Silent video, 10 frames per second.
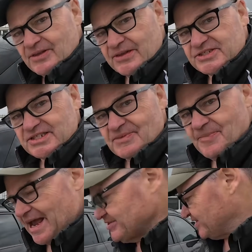This is a
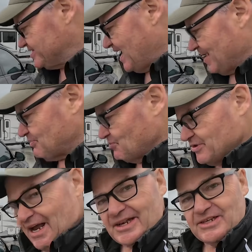Magic Dock, but
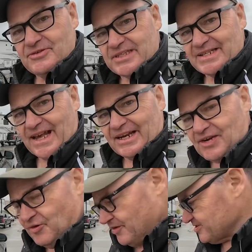we're not using that,
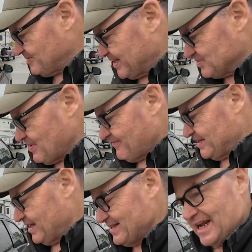of course, because we have
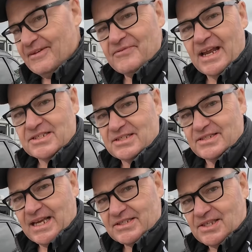a native
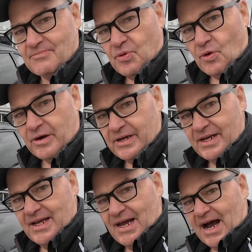Tesla port
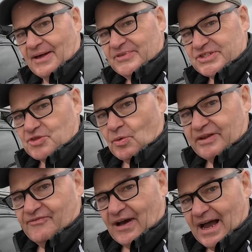on this
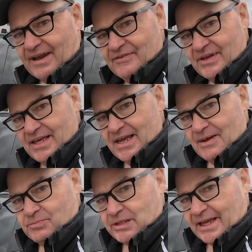25.
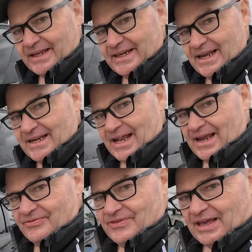Plug it in,
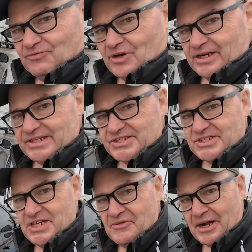and then we're going to
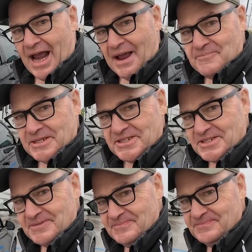see what happens.